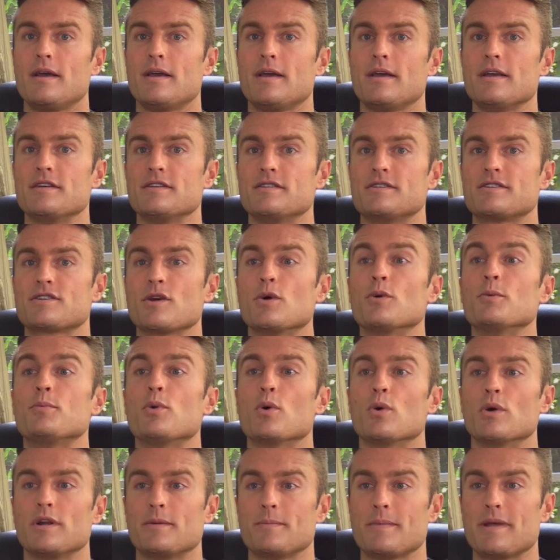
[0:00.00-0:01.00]
is so
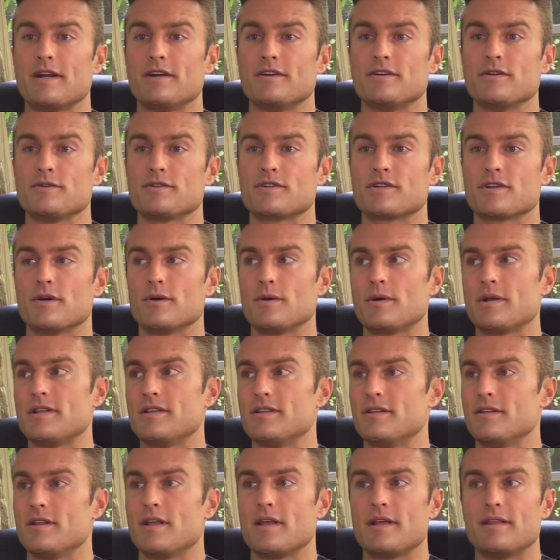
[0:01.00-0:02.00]
important to me to do so,
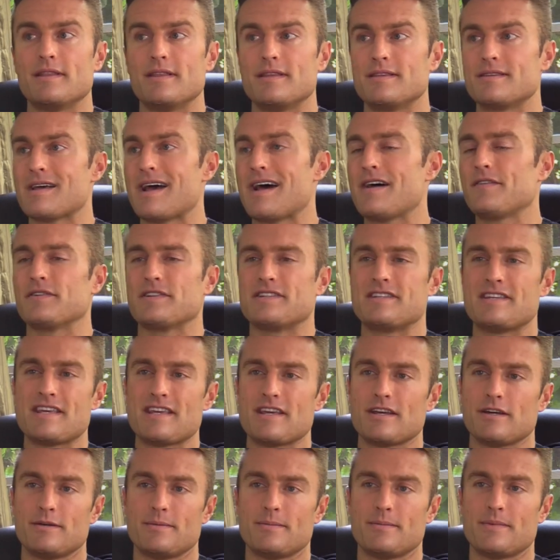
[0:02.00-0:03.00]
and and to have a
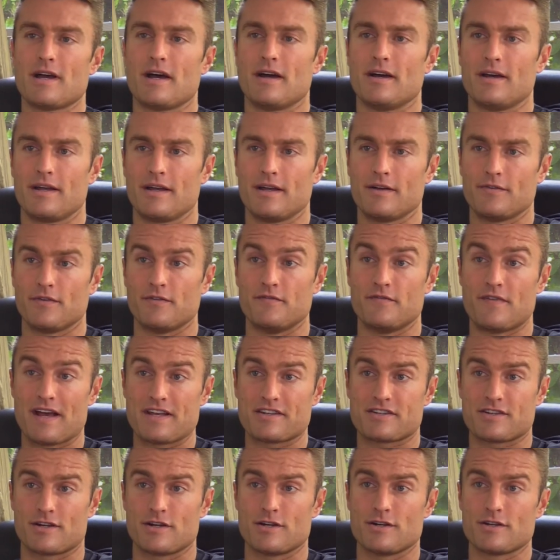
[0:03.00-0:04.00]
team uh, of
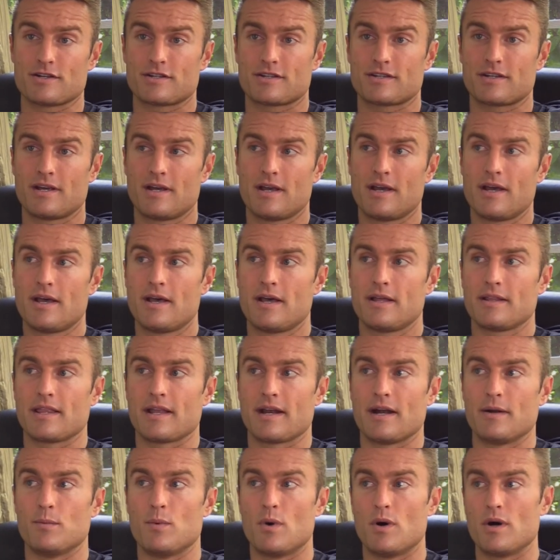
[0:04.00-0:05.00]
investors
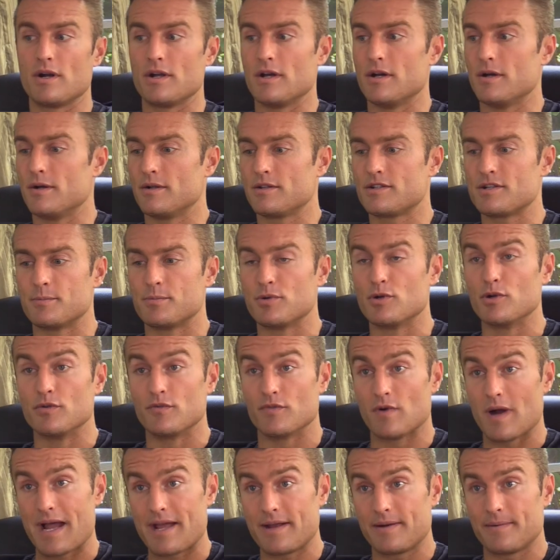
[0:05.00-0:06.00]
that I want to to
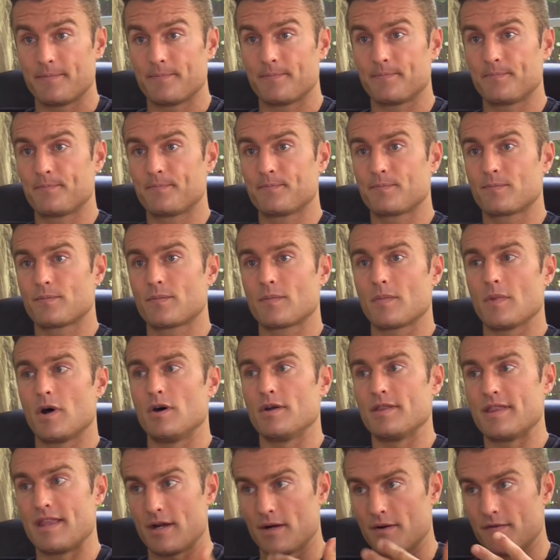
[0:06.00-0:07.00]
prove right
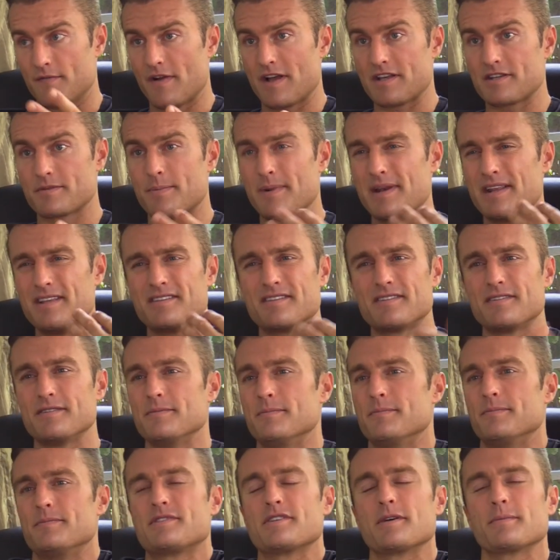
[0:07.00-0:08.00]
on their investment
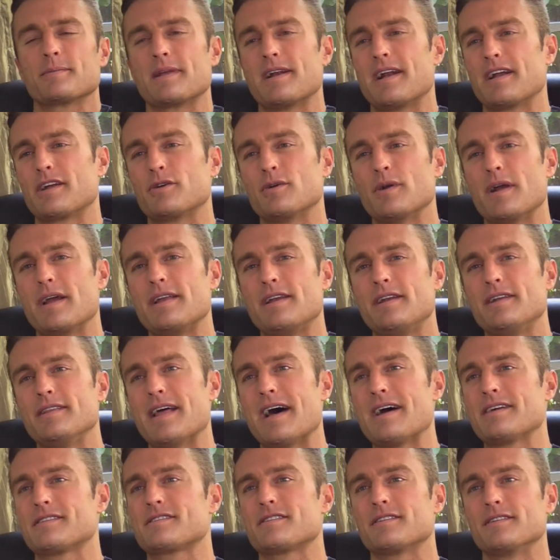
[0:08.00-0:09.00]
into something I created.
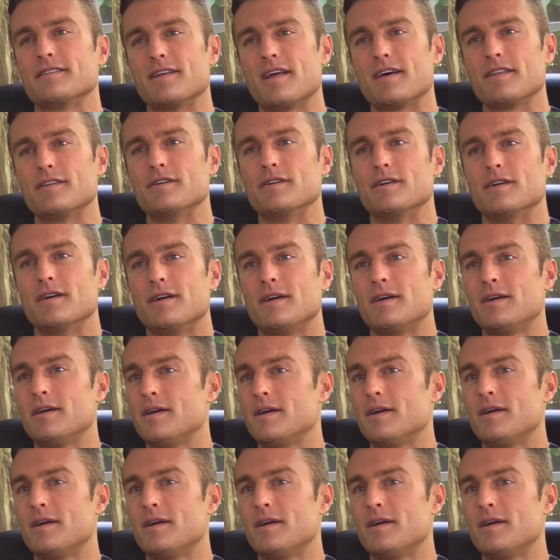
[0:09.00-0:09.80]
That's another.